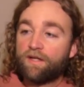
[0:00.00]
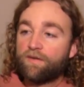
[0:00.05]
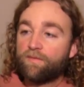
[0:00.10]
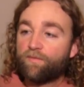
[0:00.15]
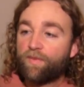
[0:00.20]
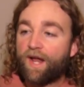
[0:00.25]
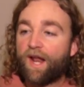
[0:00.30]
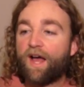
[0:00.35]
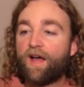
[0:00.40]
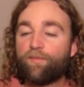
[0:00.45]

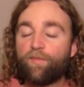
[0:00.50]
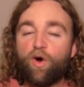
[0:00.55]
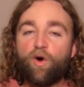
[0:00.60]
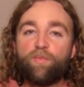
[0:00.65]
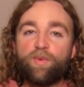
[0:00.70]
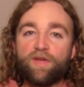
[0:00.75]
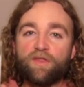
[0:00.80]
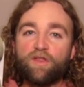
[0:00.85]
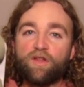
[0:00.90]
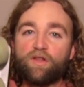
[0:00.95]
But I'm
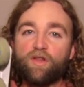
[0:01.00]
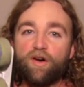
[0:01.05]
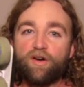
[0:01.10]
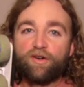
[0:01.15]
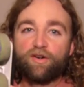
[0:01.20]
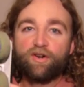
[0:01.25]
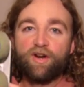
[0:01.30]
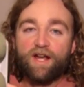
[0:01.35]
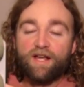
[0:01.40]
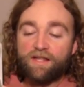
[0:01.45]
hoping the
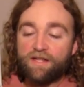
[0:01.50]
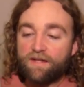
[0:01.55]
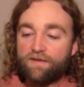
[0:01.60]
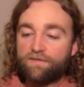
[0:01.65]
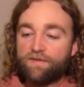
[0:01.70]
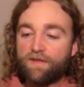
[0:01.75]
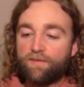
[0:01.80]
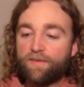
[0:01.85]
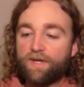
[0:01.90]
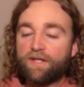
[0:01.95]
longer I
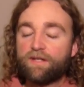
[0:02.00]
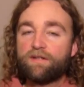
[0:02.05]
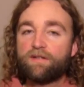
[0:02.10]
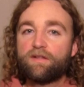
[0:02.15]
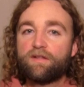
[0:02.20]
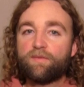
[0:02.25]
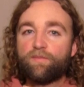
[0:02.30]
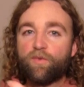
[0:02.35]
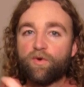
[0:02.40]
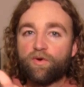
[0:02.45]
leave them
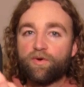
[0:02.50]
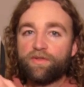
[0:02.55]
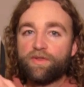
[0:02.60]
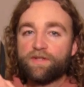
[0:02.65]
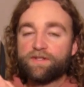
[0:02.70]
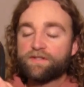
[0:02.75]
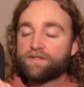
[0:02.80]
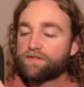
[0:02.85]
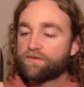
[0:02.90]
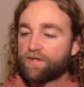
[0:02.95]
in, the more
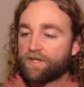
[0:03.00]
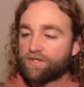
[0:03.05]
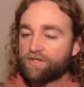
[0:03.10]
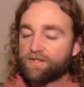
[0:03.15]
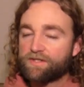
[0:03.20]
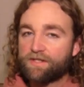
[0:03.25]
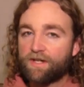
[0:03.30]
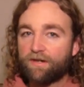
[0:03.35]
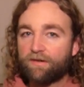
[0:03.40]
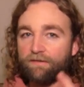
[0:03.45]
this
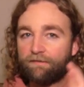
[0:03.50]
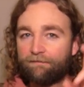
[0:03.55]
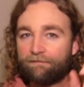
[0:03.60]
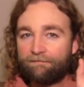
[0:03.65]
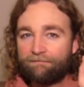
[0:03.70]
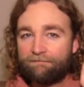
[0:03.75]
stretches out.